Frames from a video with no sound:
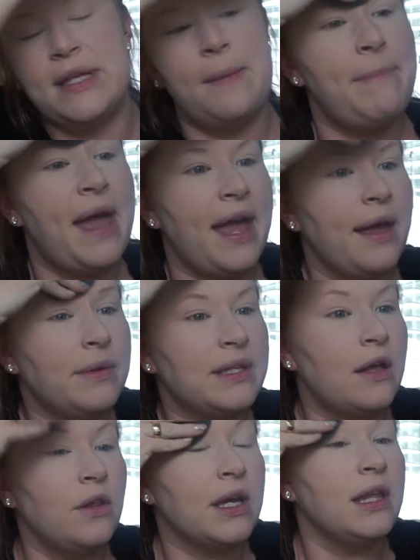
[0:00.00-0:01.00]
at bay
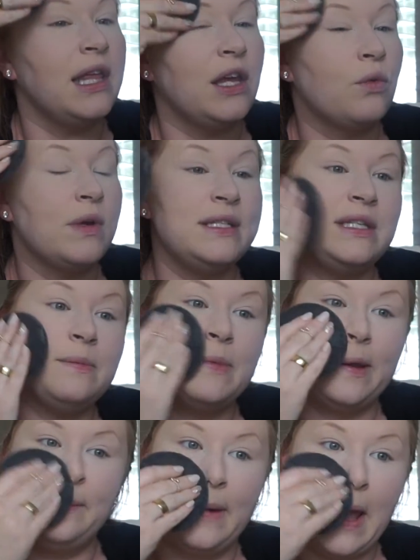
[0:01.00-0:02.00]
without looking like greasy,
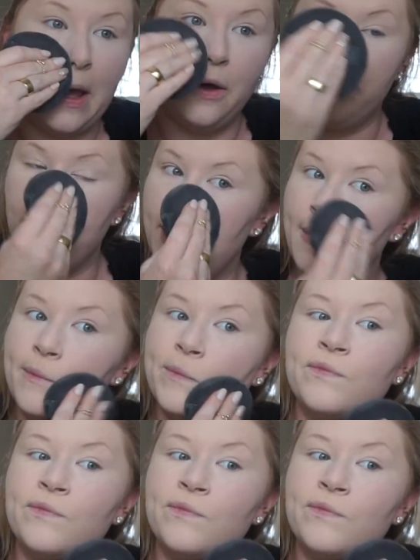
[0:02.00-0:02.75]
but healthy.